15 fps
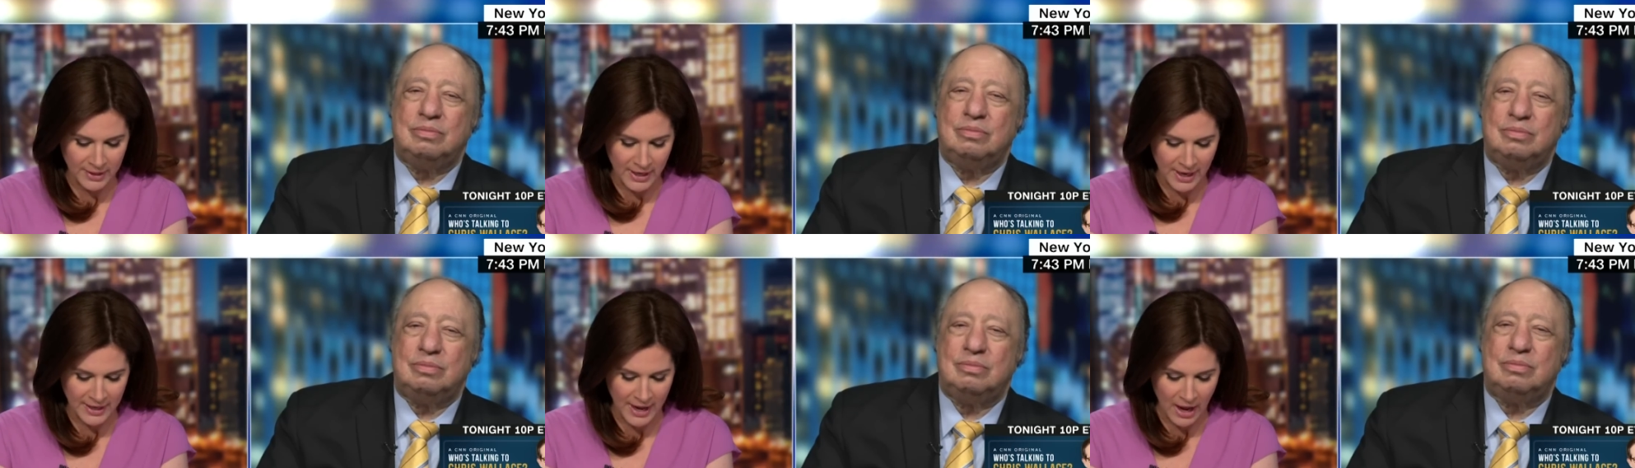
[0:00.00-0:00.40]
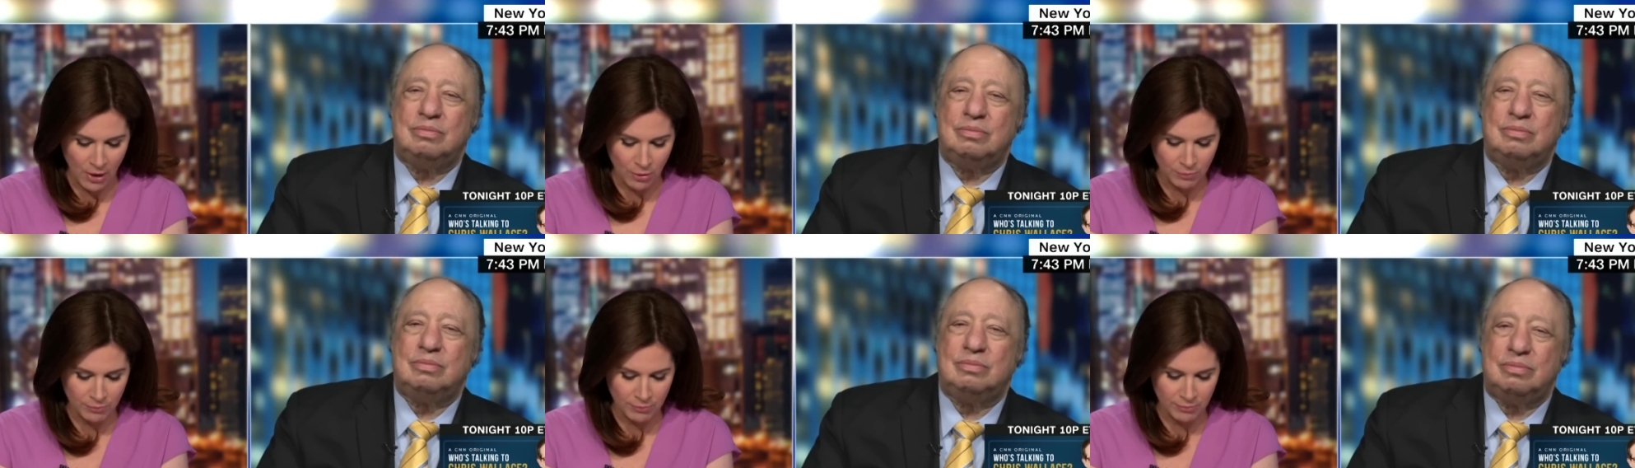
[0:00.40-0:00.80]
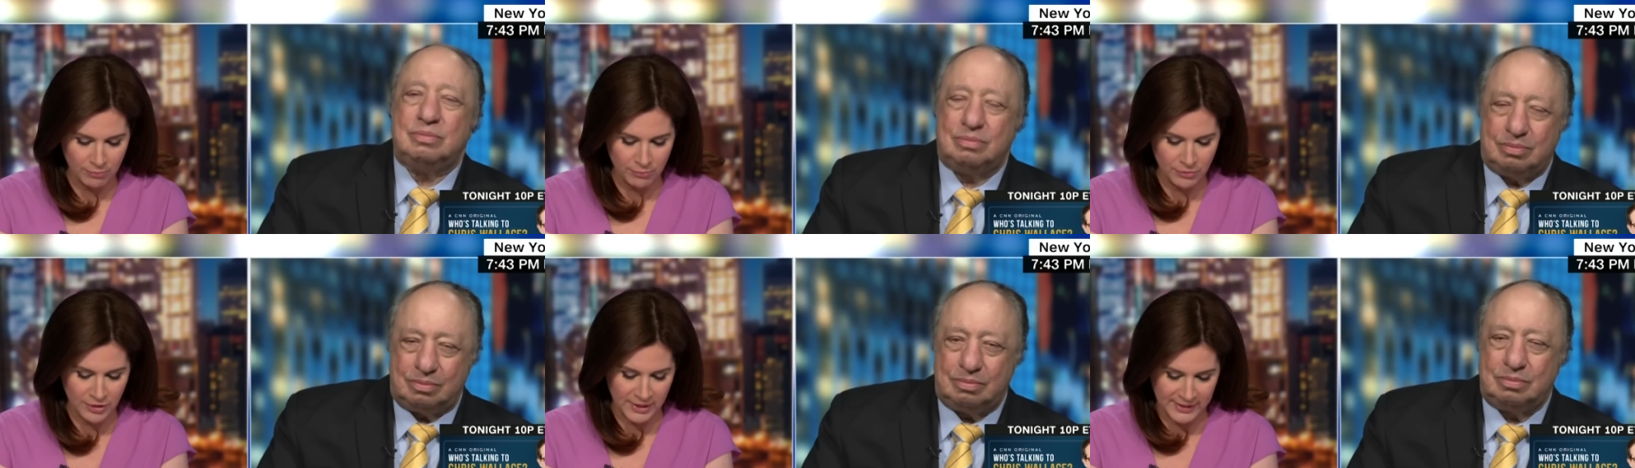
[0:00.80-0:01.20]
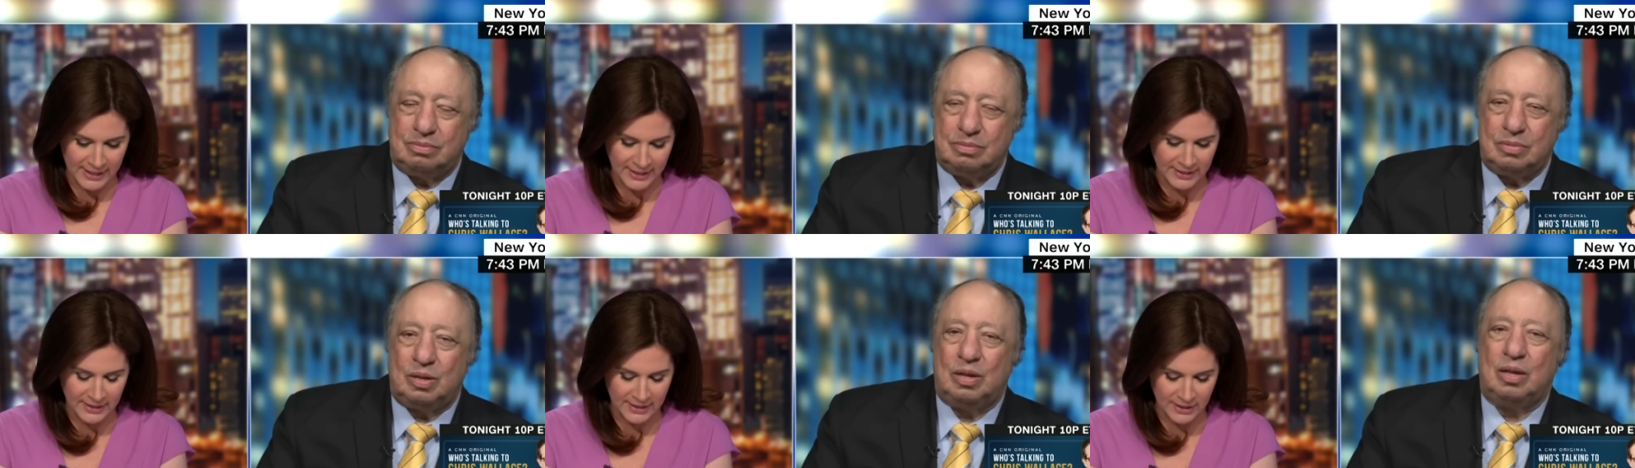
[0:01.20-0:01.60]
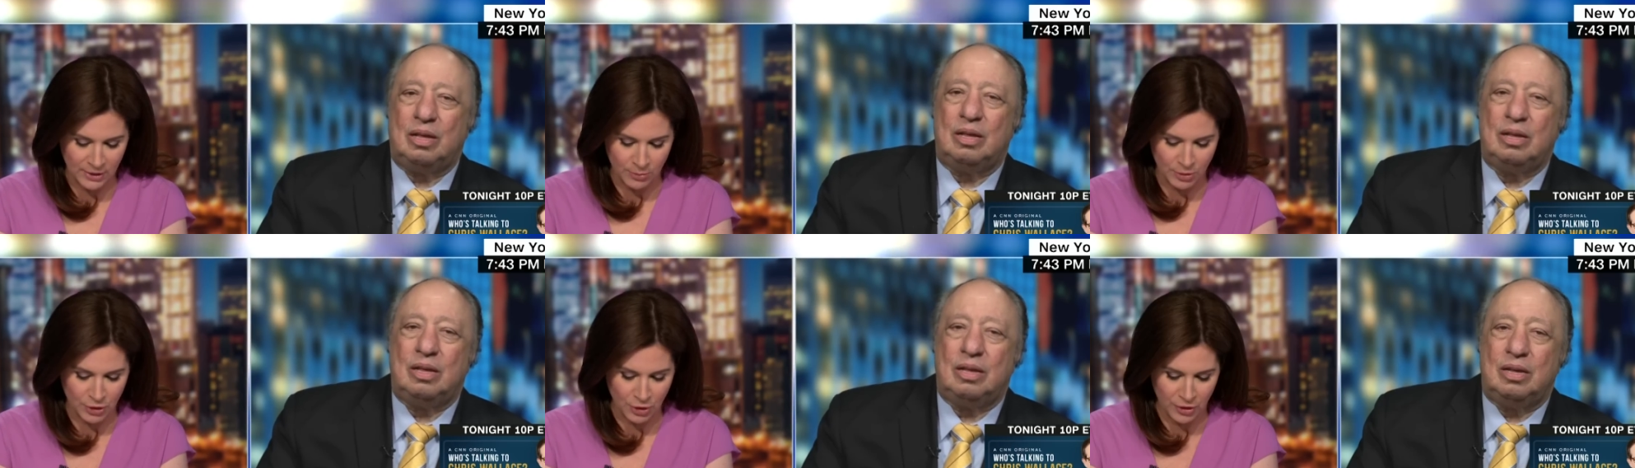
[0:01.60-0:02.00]
Speaker 1: and now DeSantis isn't
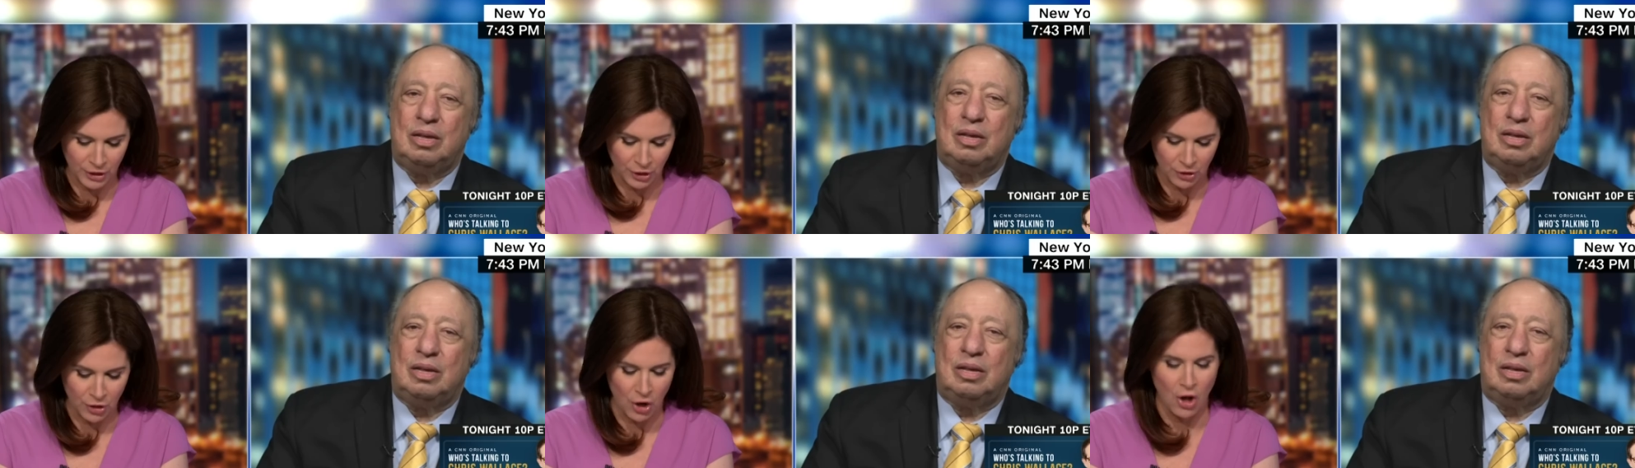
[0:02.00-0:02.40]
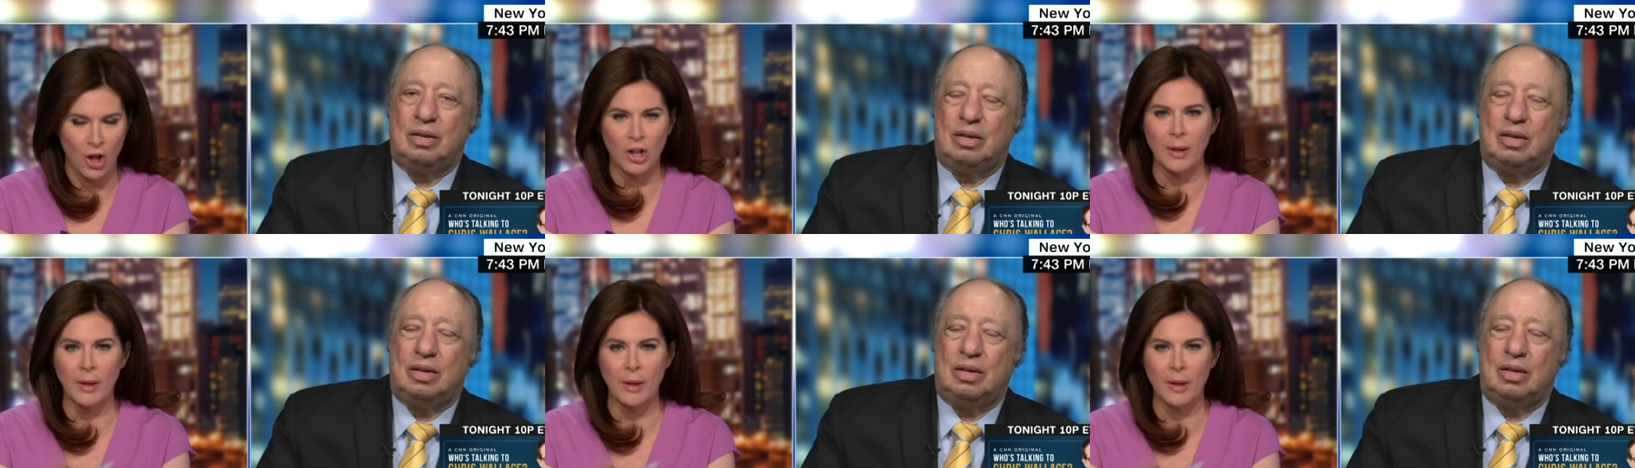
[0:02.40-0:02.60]
returning your call.